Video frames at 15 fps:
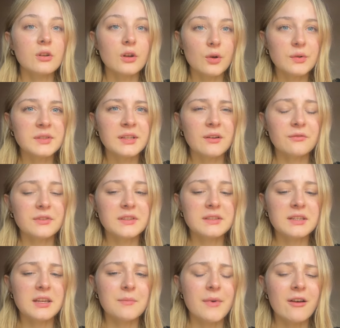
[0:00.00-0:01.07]
low
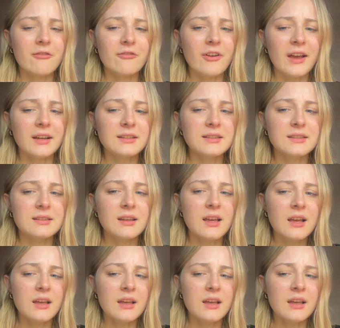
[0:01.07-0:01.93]
self-esteem affects